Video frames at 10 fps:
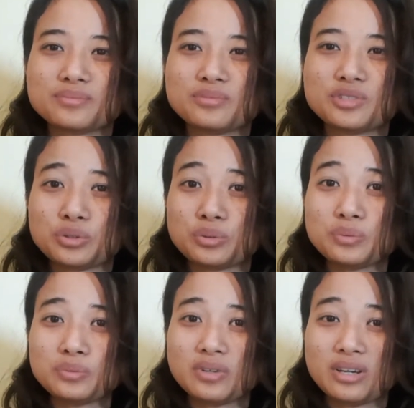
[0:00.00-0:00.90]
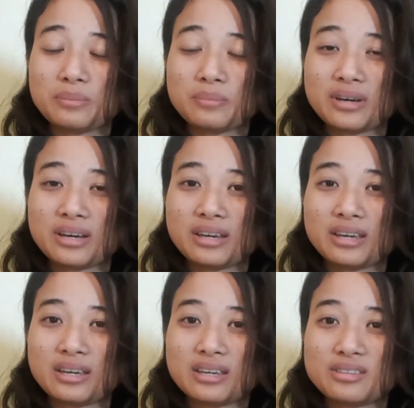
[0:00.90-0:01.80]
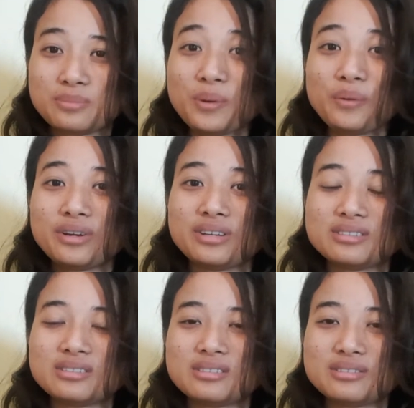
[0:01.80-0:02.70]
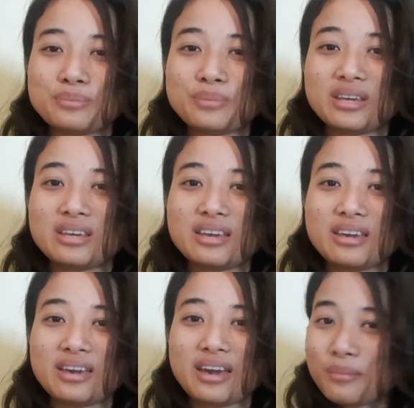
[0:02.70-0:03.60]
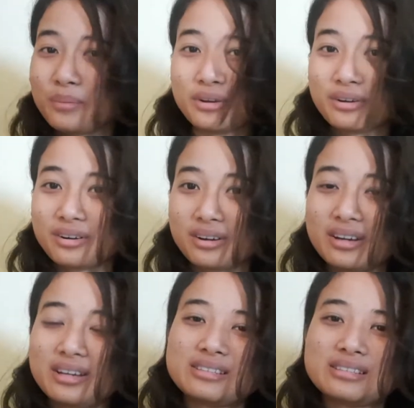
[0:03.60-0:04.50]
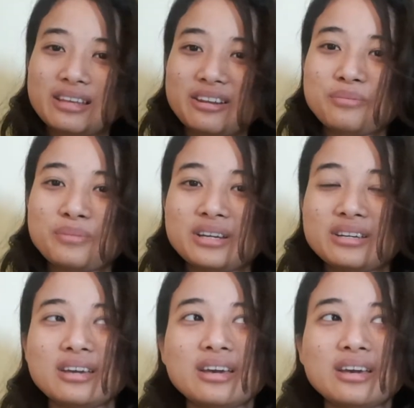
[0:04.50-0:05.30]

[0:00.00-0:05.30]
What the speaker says: do in my experience to be happier is letting my,